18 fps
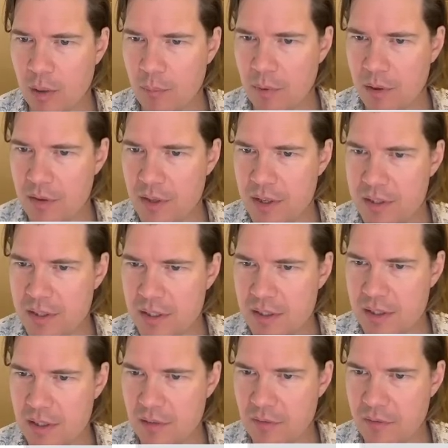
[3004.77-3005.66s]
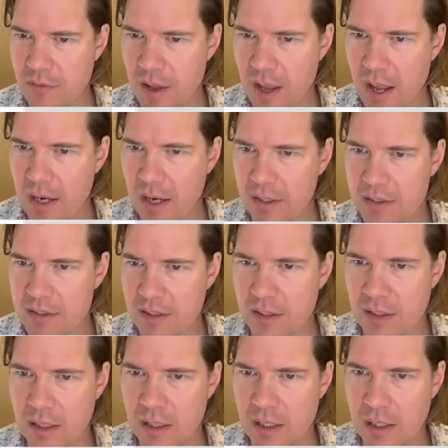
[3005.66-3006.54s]
but this is in fact,
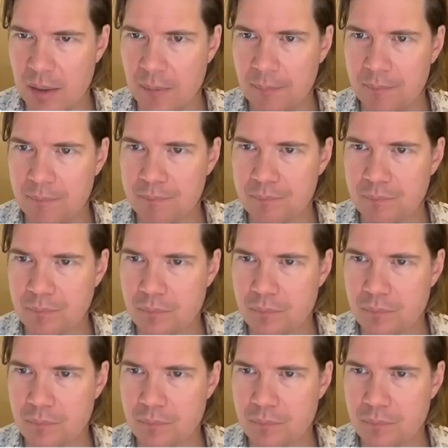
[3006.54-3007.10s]
I'm